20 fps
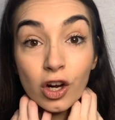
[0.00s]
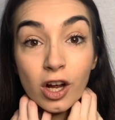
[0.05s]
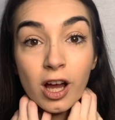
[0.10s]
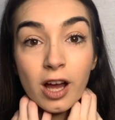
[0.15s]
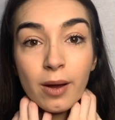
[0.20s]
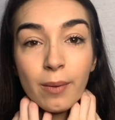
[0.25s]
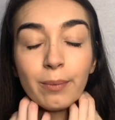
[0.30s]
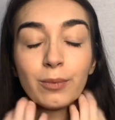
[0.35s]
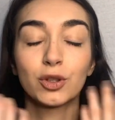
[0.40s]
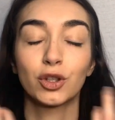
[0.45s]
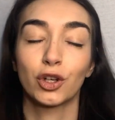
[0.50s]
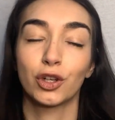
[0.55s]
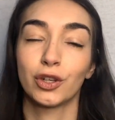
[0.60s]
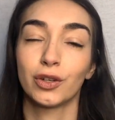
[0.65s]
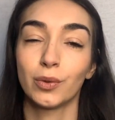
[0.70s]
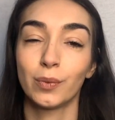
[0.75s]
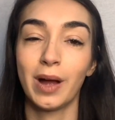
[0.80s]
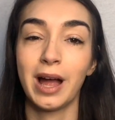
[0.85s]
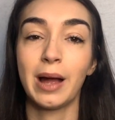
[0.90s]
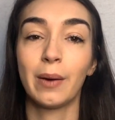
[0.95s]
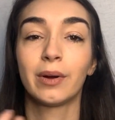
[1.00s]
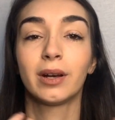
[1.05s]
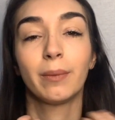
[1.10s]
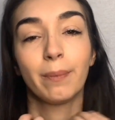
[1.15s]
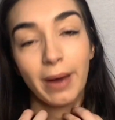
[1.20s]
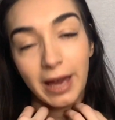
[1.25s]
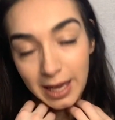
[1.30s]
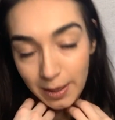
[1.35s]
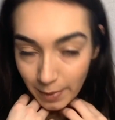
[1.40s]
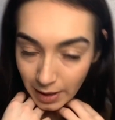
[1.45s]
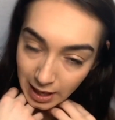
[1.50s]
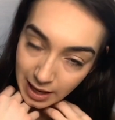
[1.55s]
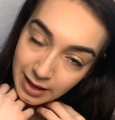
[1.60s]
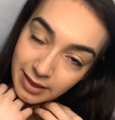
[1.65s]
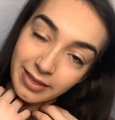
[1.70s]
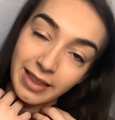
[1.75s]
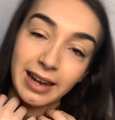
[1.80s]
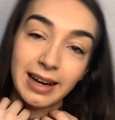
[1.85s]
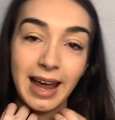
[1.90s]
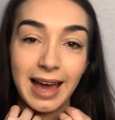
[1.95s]
I'm sure you're aware when a baby,
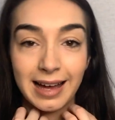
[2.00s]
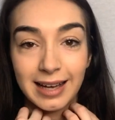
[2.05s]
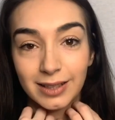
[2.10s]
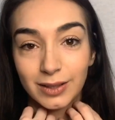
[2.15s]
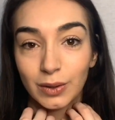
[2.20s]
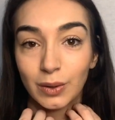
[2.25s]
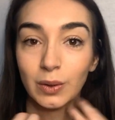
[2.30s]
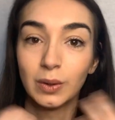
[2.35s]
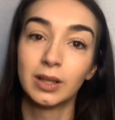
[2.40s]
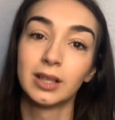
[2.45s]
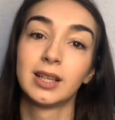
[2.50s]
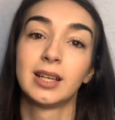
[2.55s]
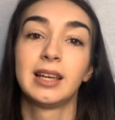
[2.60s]
their neck is all